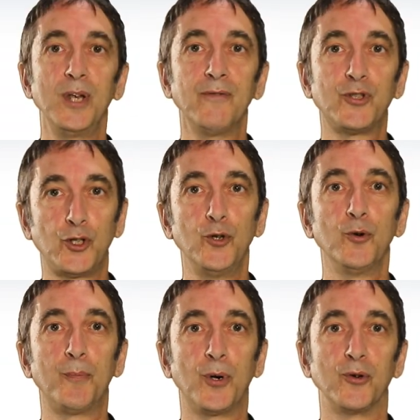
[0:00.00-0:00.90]
We have
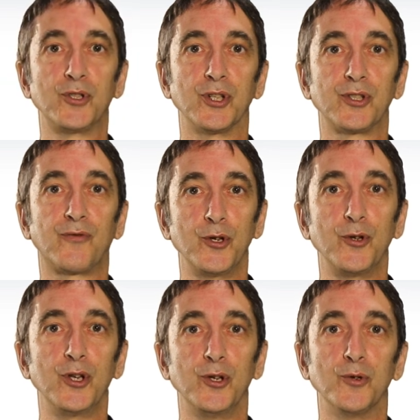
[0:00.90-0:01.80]
two approaches for
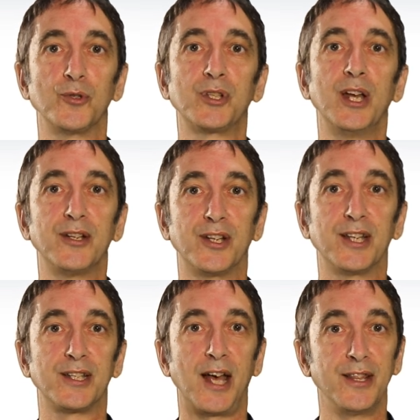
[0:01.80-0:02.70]
you to use to
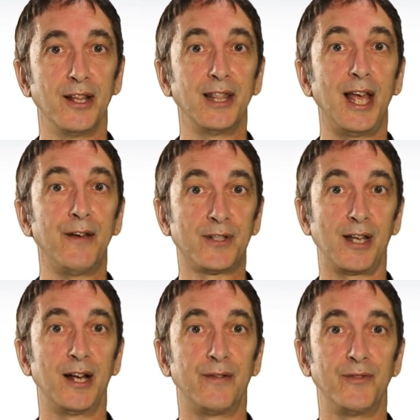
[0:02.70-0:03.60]
design the left
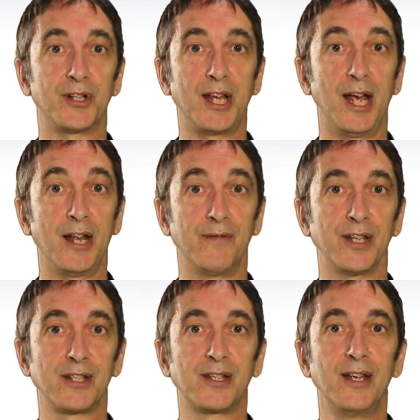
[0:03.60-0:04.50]
side of your
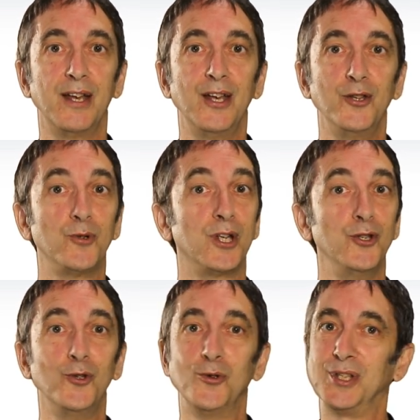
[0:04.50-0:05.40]
canvas. You
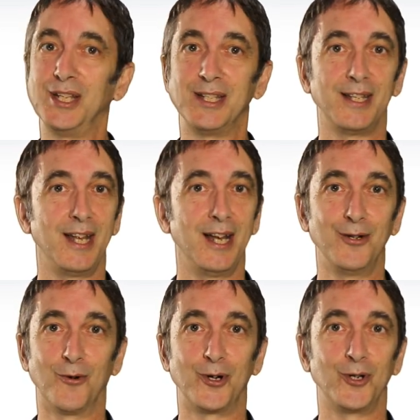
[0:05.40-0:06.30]
can use these in
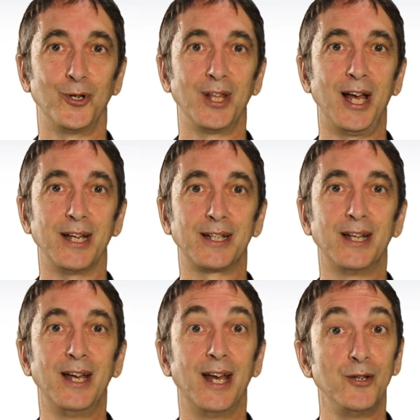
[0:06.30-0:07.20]
any order you
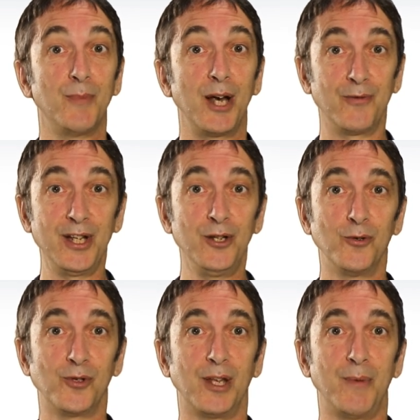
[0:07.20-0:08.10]
like, and you might
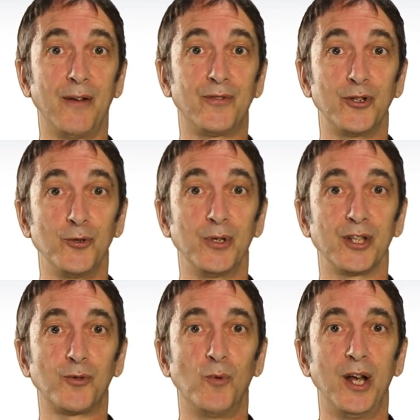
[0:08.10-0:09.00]
reuse them after doing this